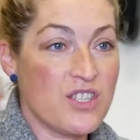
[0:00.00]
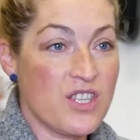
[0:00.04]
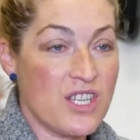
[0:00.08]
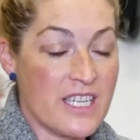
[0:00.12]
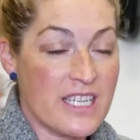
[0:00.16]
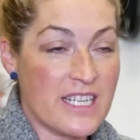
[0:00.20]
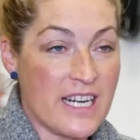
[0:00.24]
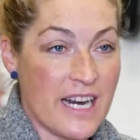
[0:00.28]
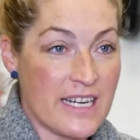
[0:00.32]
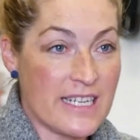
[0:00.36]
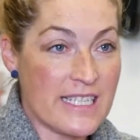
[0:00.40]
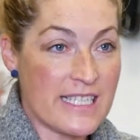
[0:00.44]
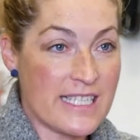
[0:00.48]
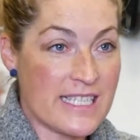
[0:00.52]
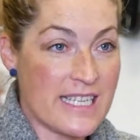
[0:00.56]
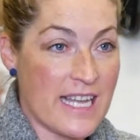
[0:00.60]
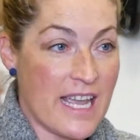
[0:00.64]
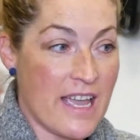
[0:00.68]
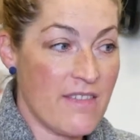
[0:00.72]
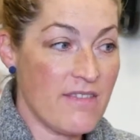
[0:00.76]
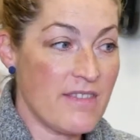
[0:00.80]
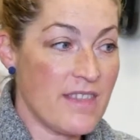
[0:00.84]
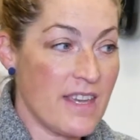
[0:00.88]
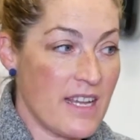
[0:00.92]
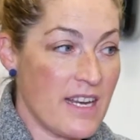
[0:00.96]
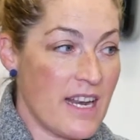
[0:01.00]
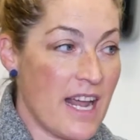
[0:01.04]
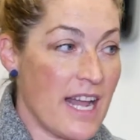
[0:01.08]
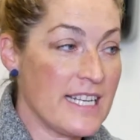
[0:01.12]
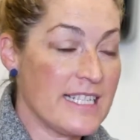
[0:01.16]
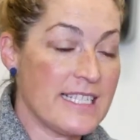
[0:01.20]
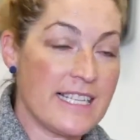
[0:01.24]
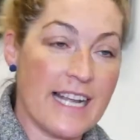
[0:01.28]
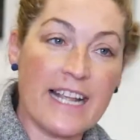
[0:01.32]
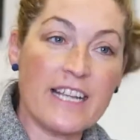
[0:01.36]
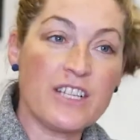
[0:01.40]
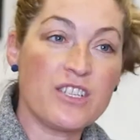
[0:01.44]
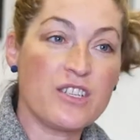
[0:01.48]
you can understand that a
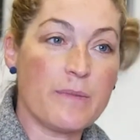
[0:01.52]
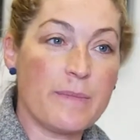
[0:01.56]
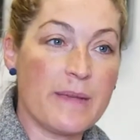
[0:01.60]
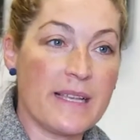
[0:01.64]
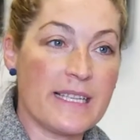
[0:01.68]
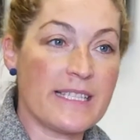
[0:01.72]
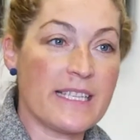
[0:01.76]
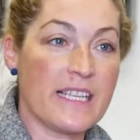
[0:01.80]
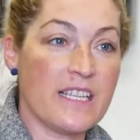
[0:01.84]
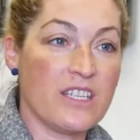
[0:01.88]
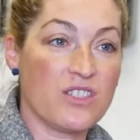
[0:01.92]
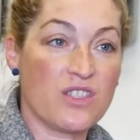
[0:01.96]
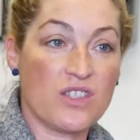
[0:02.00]
danger message,